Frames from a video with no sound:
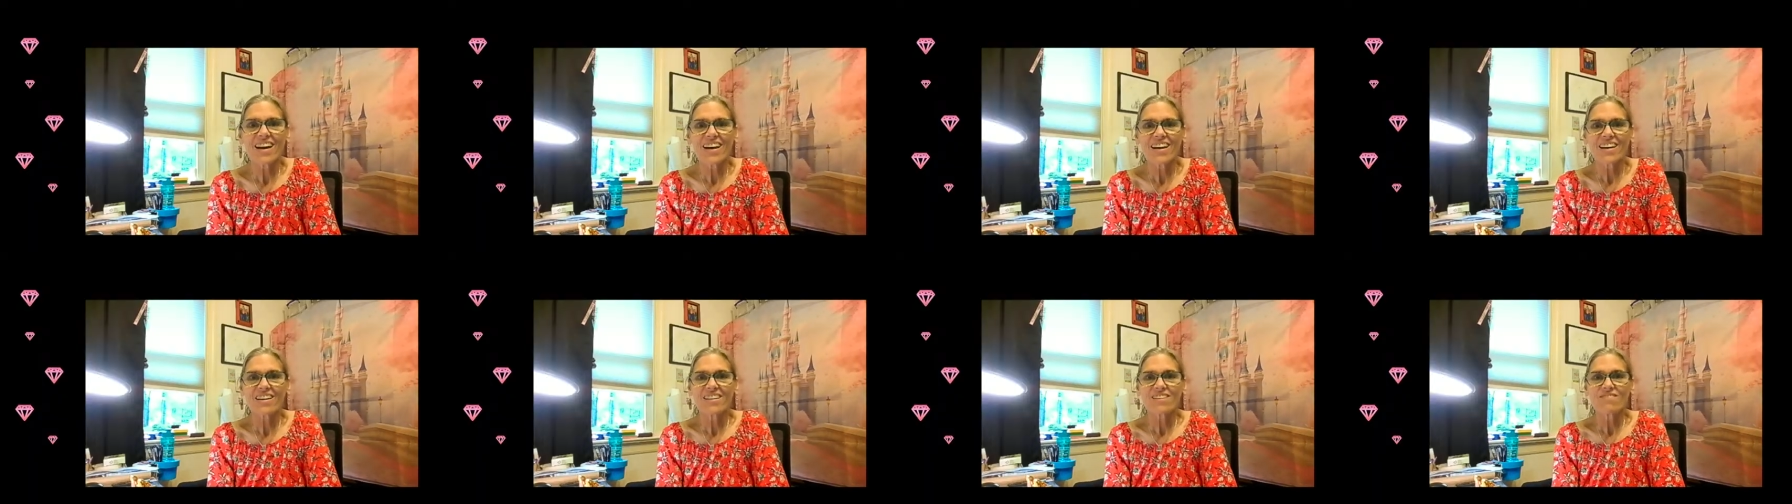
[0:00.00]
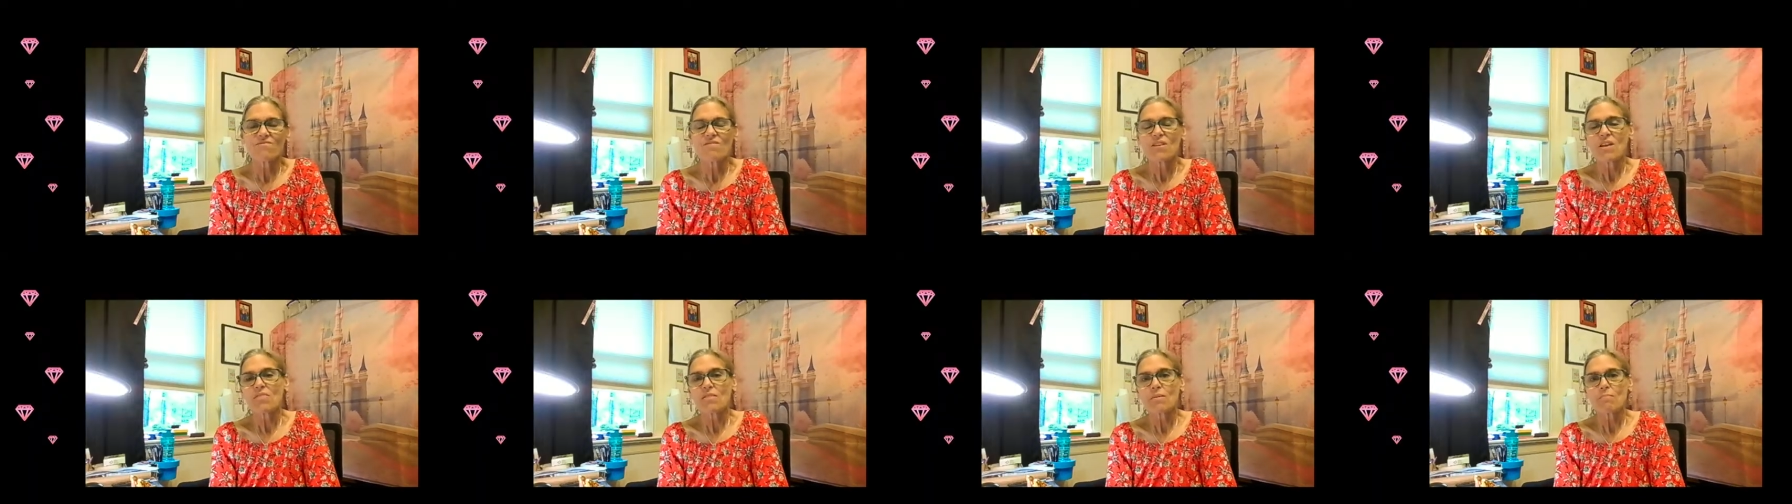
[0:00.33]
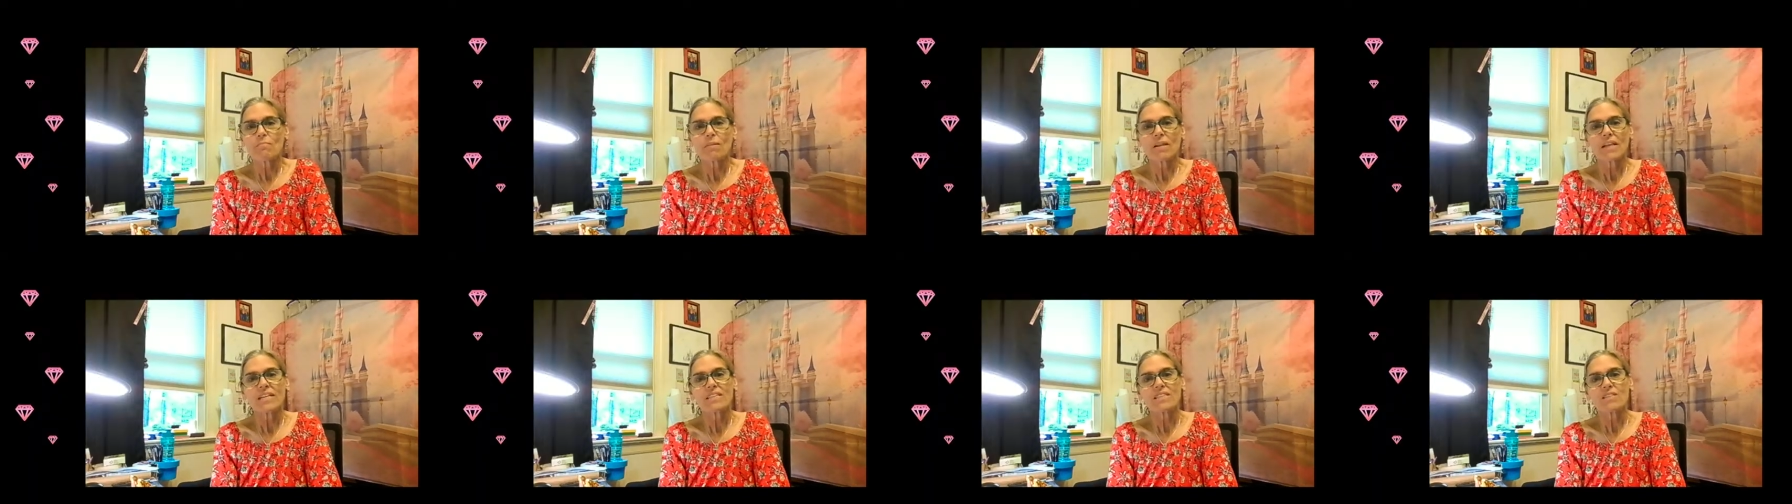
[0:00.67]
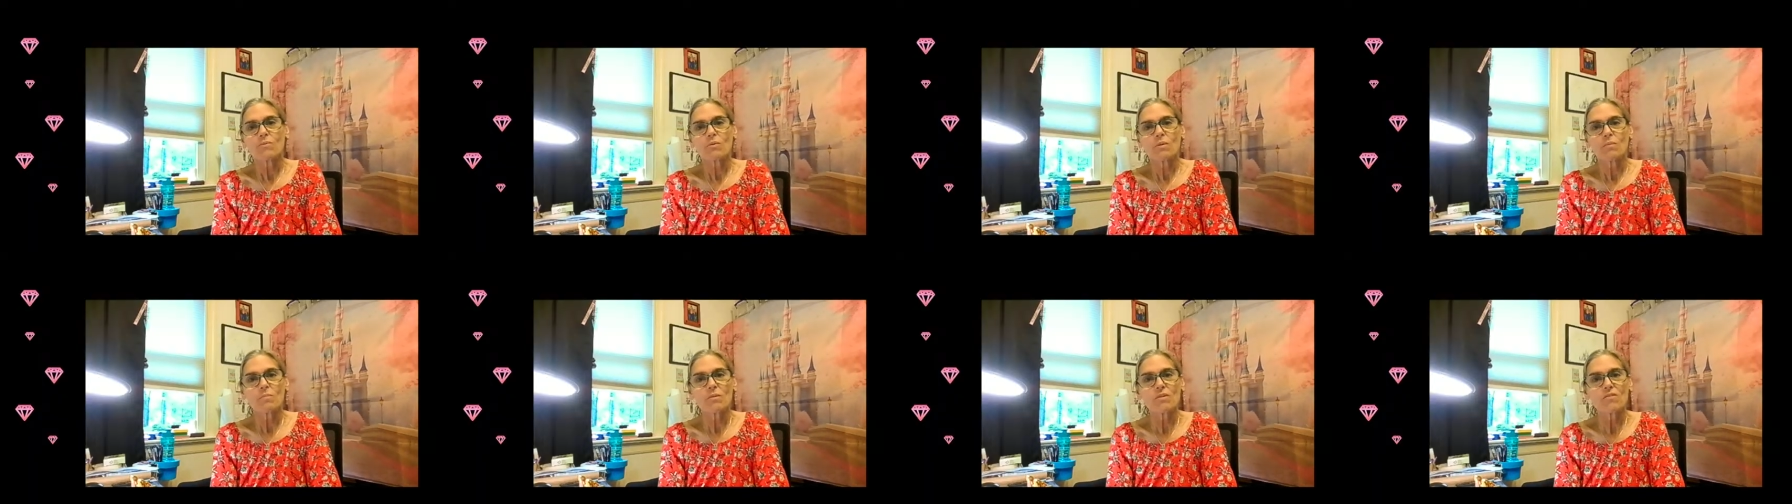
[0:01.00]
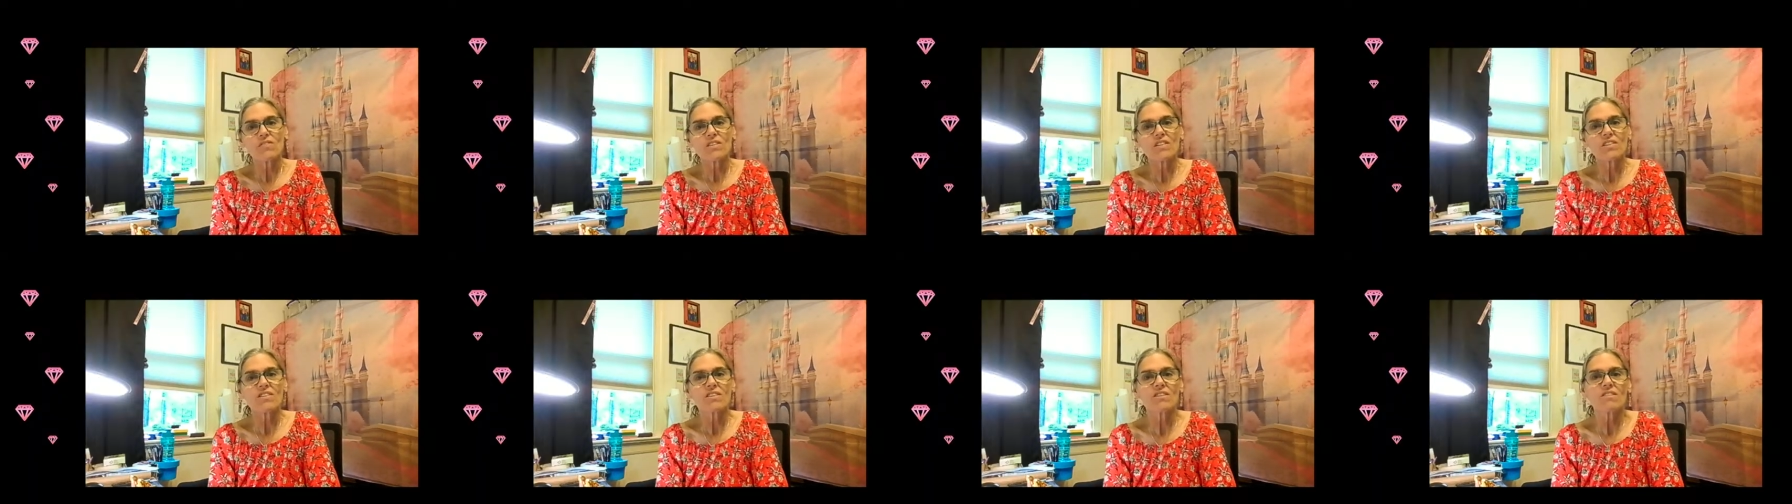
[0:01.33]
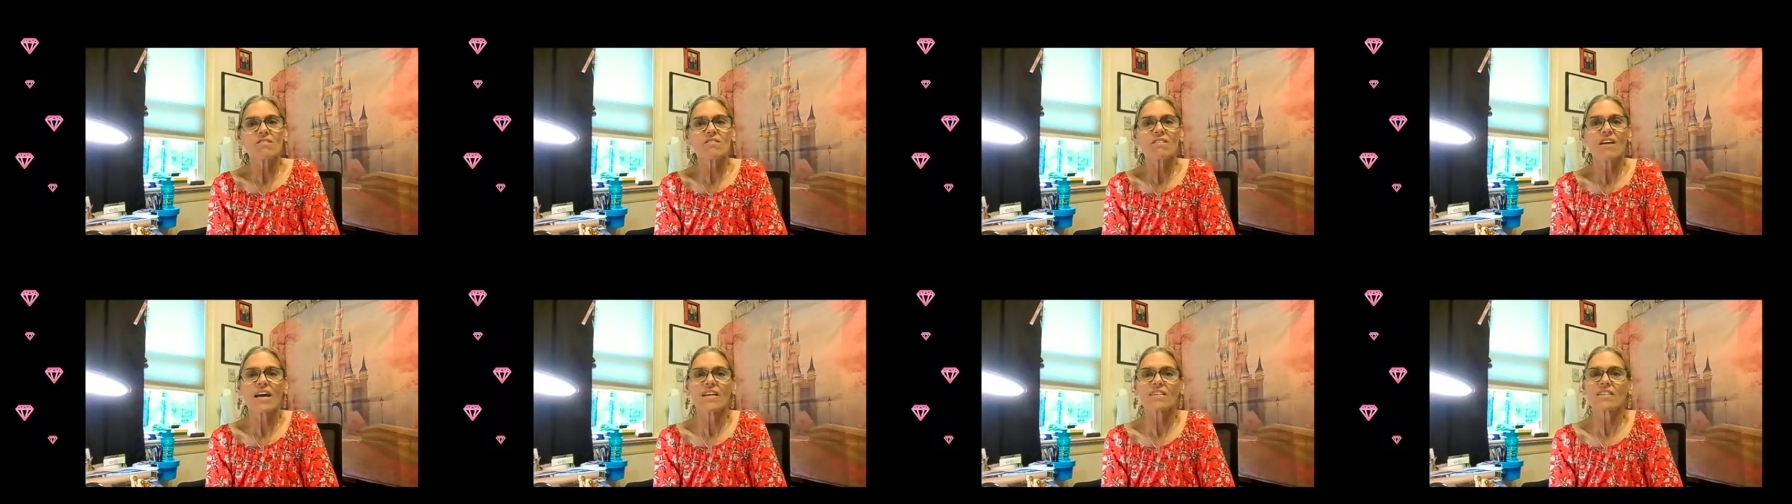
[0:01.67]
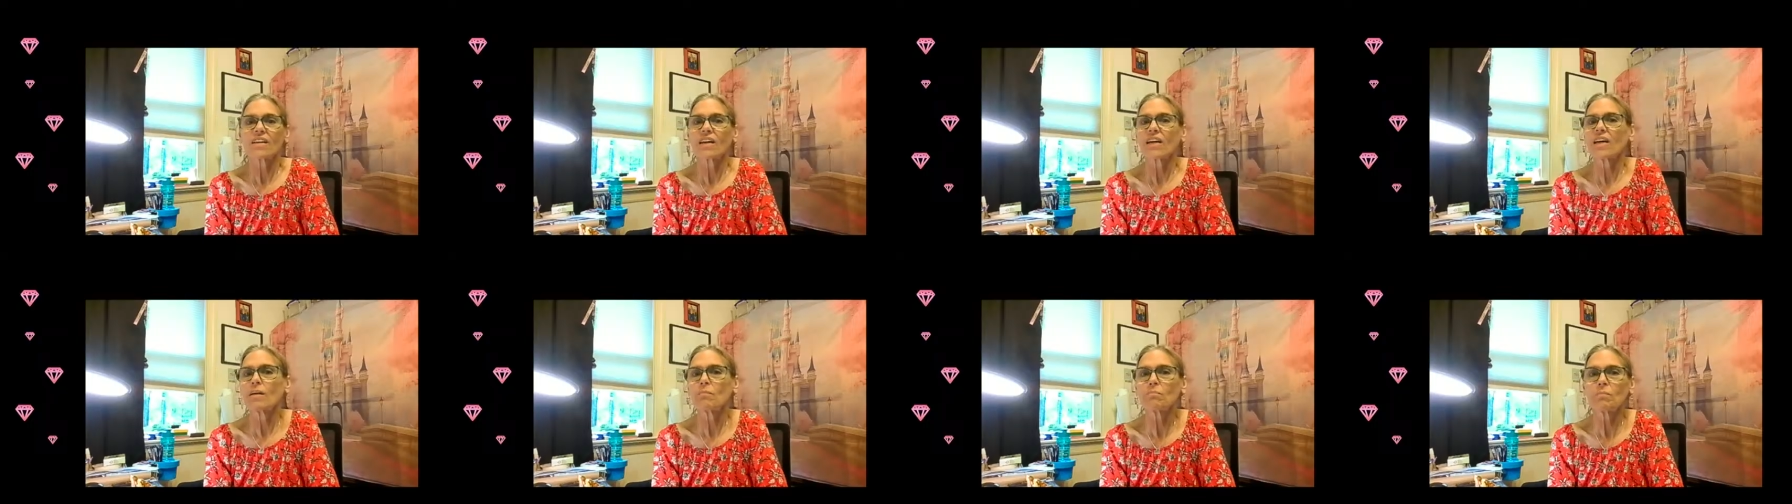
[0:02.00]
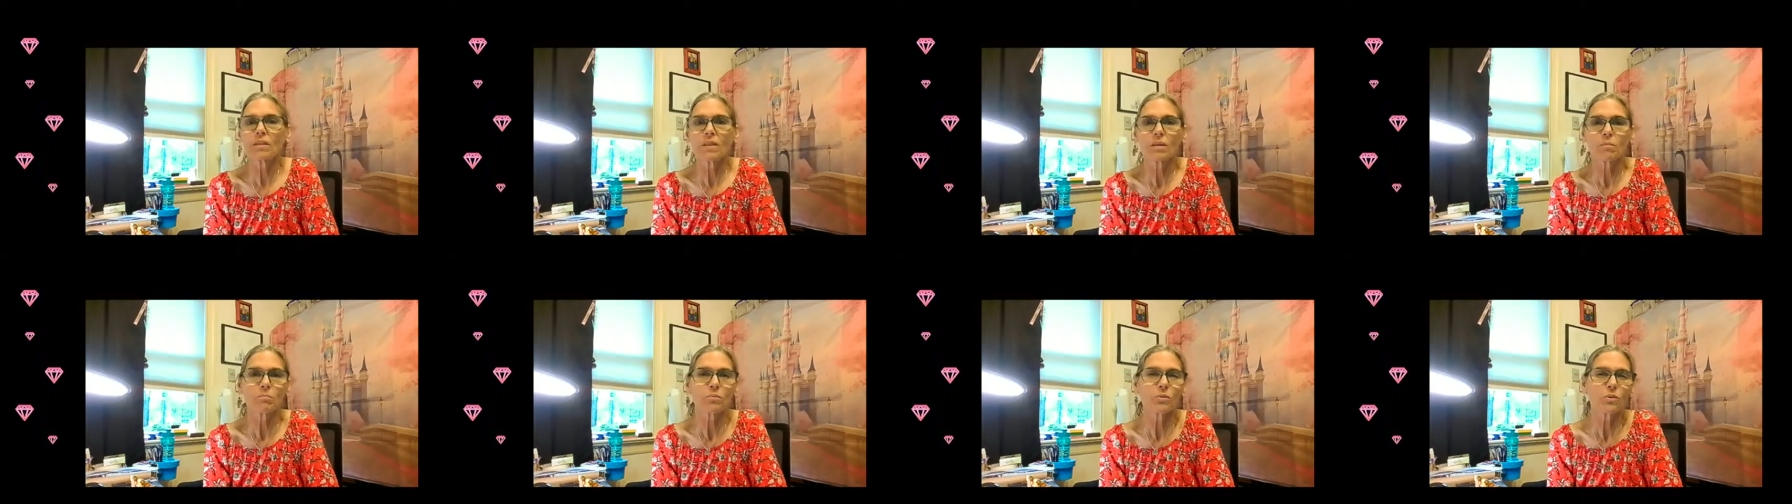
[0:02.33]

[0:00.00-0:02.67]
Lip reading: And the place that we're moving to has a couple of